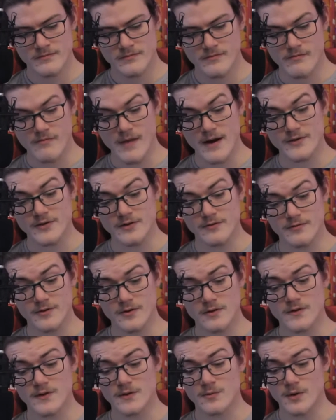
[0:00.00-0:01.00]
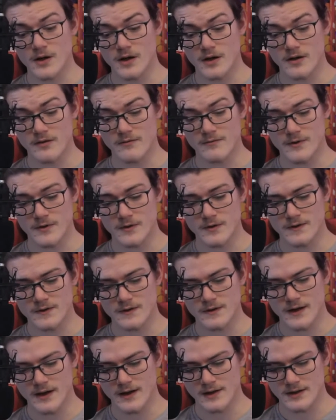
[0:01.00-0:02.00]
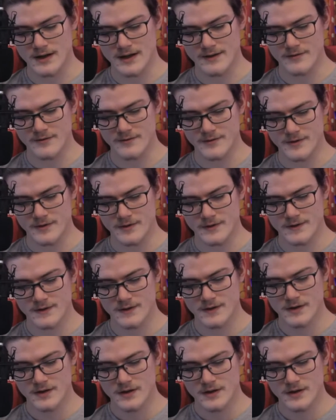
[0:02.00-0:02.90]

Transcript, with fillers: Mountain folks are working folks, and clever folks.